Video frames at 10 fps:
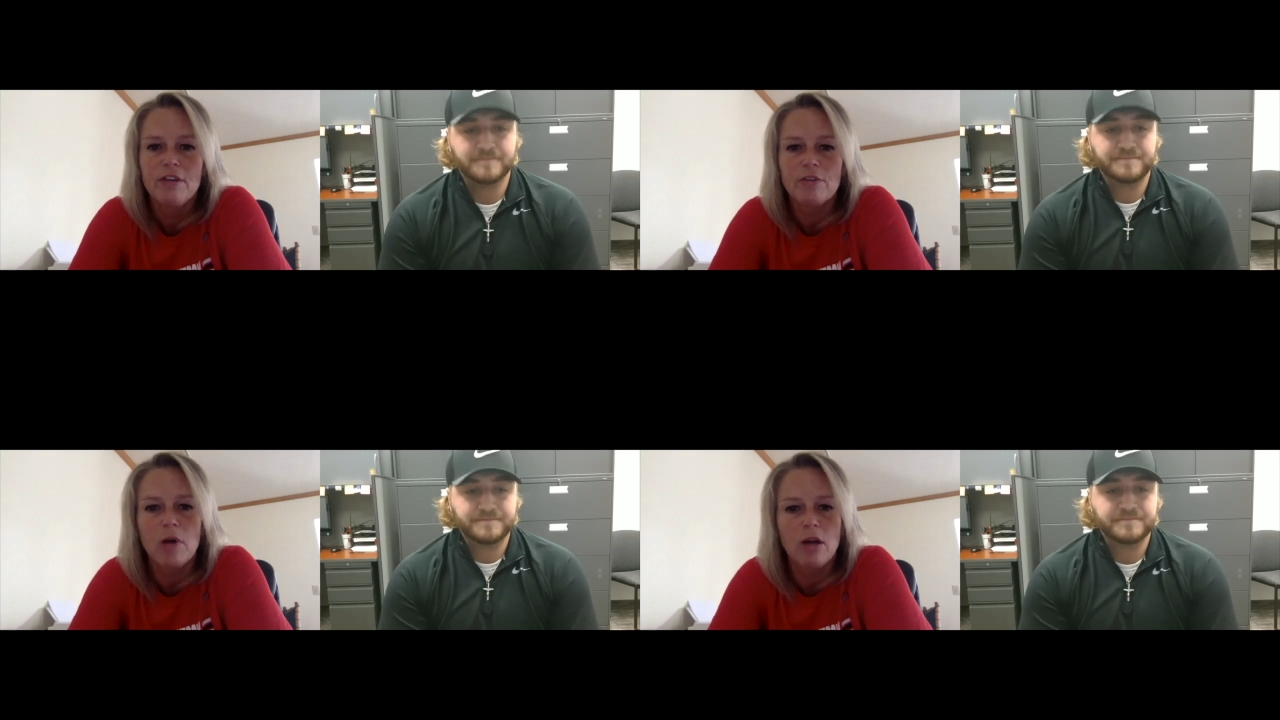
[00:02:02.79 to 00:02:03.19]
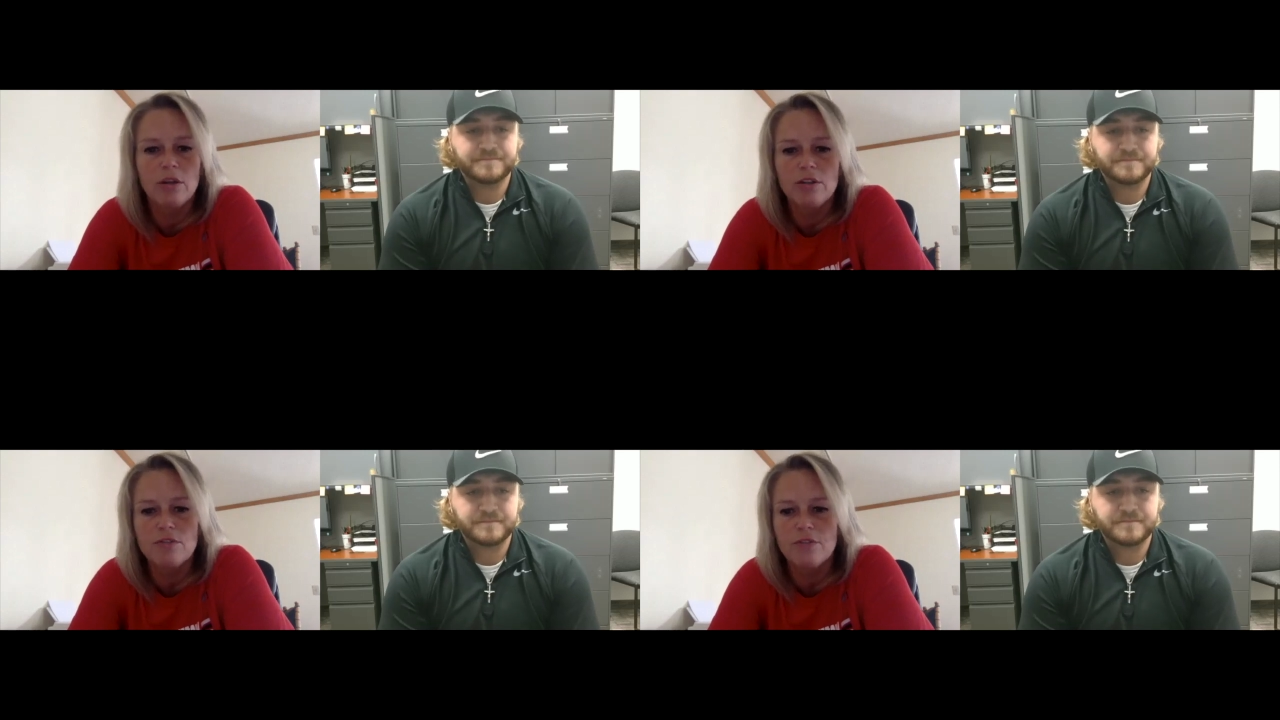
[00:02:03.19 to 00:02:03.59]
Speaker 1: college
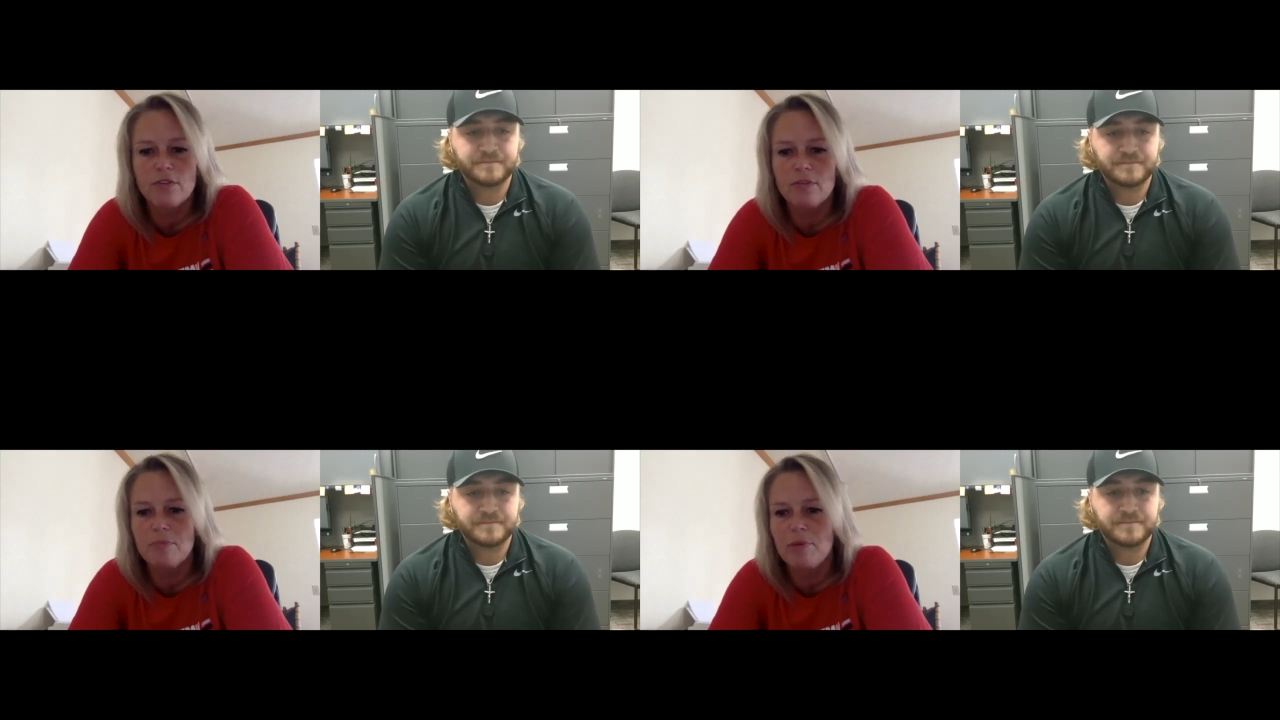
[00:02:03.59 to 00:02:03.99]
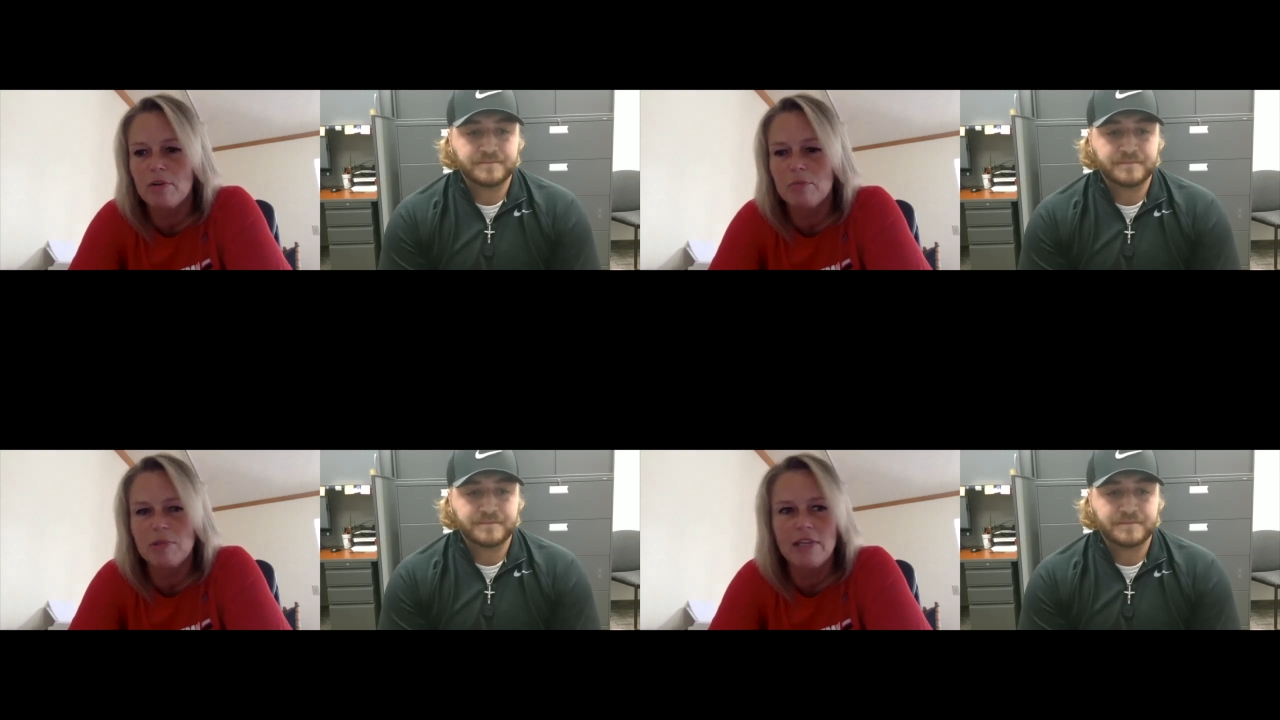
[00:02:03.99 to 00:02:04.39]
for
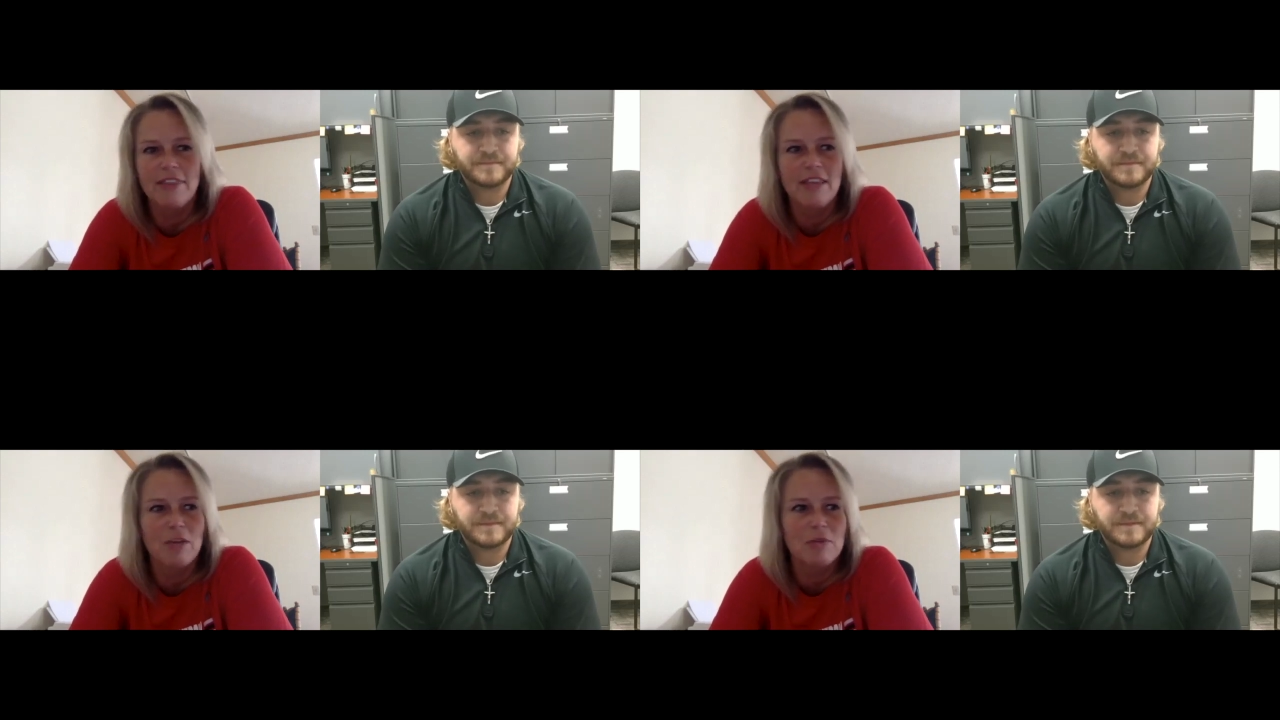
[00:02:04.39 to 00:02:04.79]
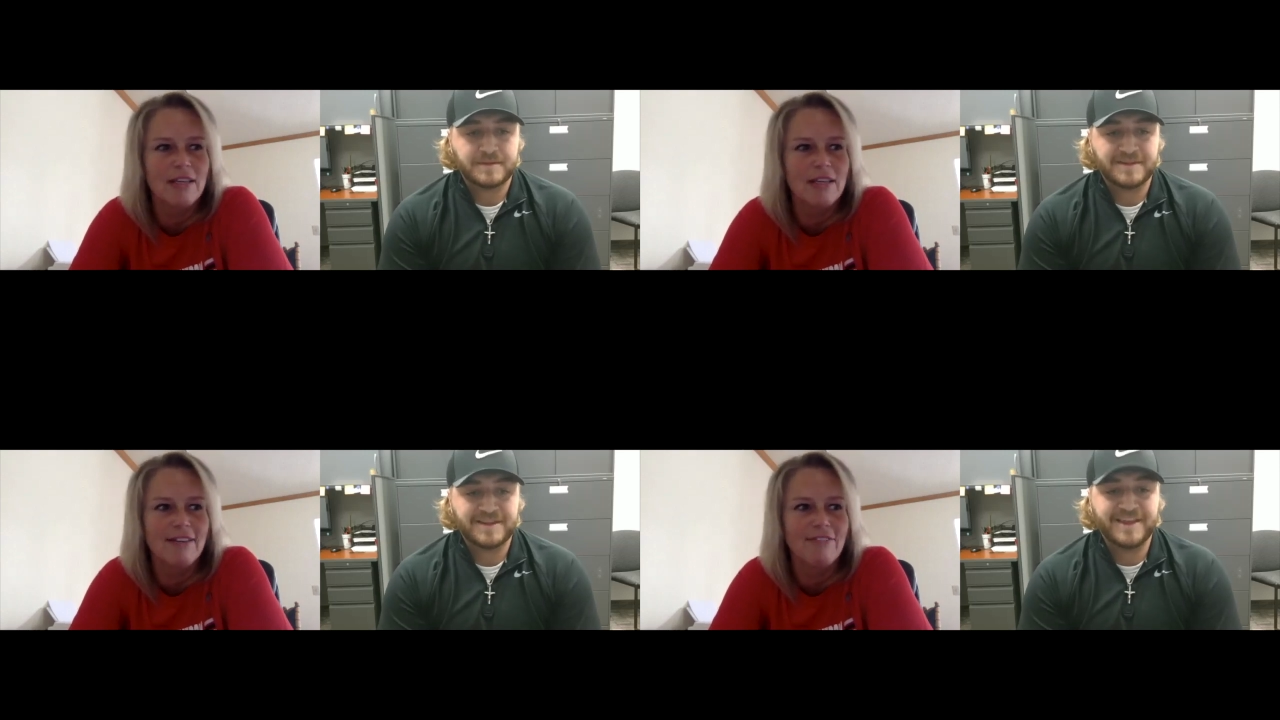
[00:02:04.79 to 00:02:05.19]
probably i think it was like
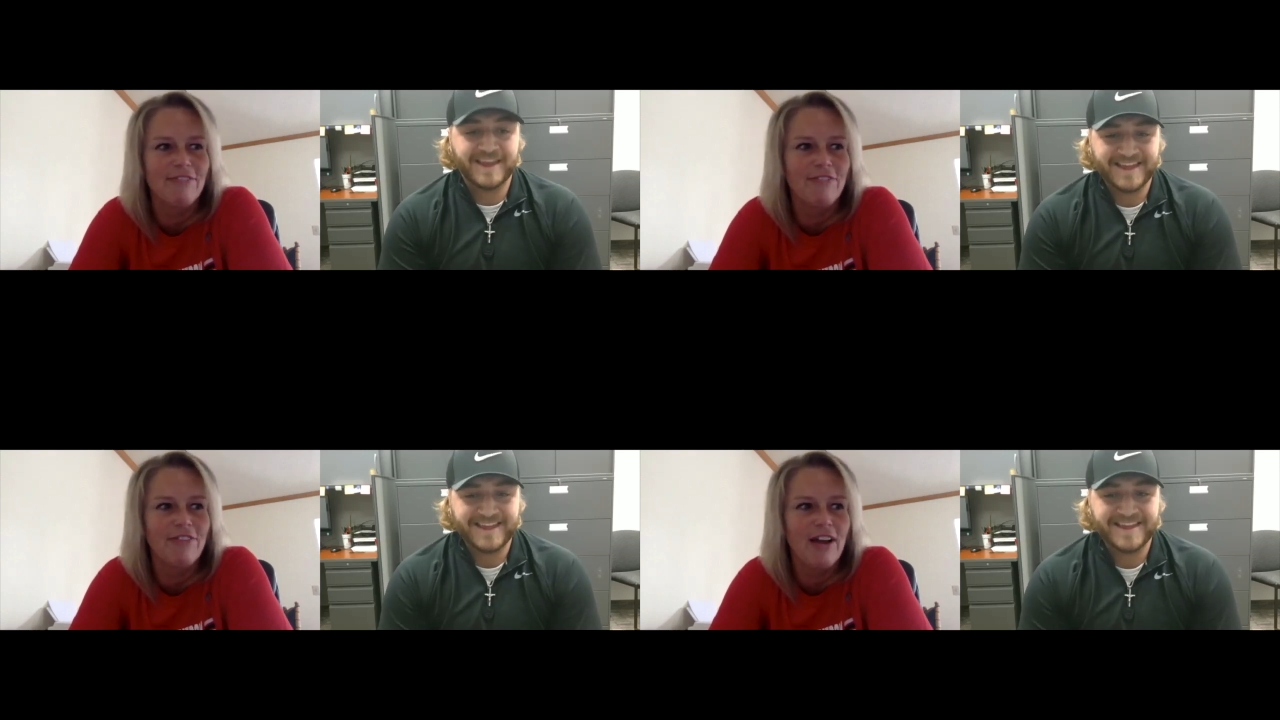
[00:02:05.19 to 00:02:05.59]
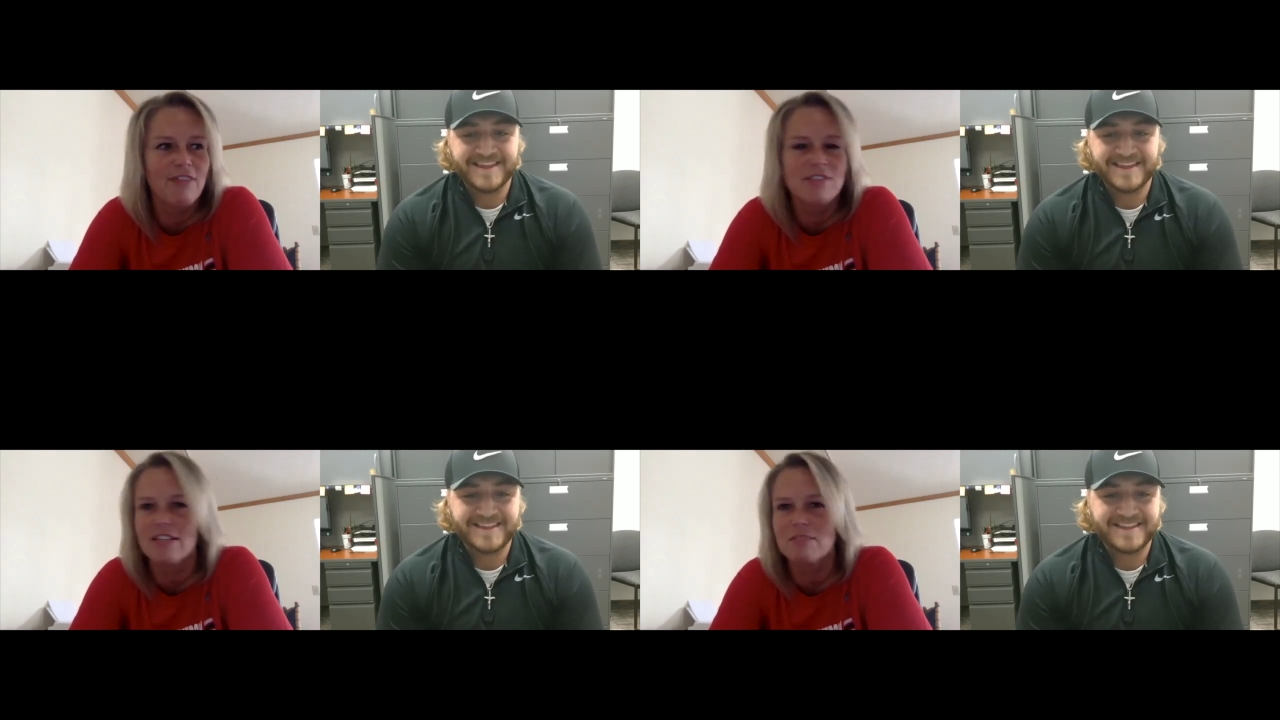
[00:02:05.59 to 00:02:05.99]
five
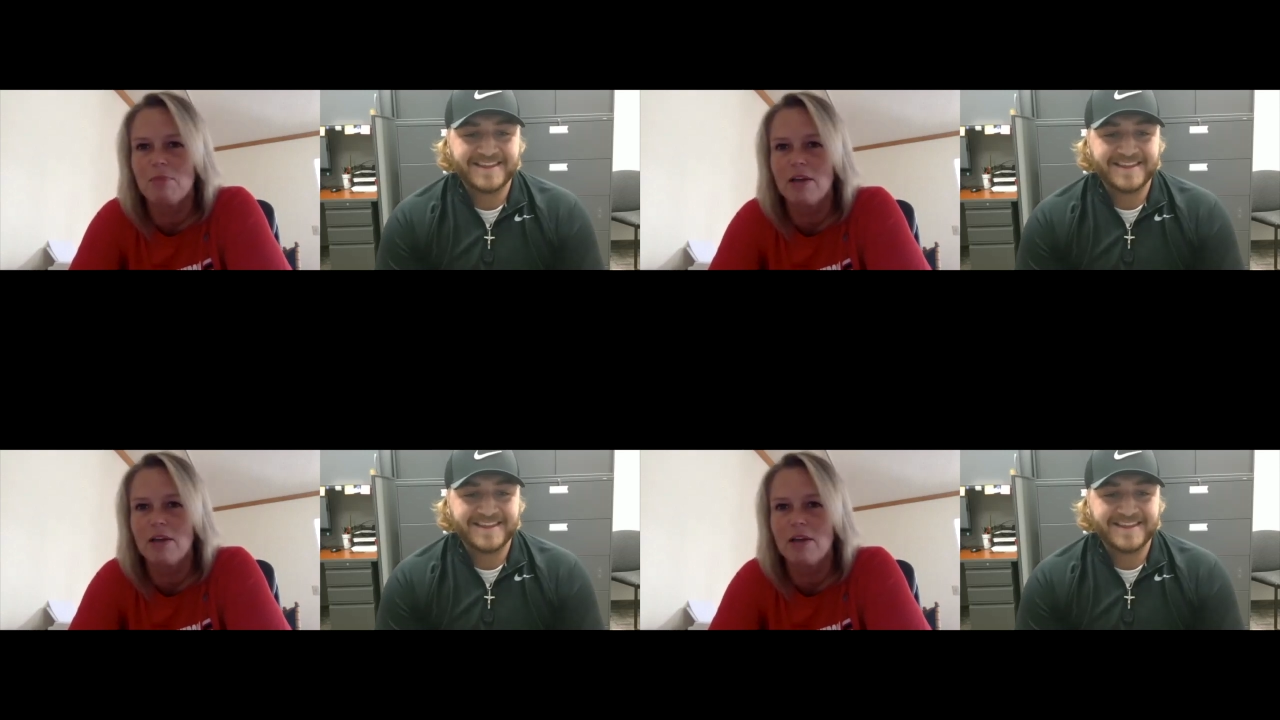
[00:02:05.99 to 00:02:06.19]
six months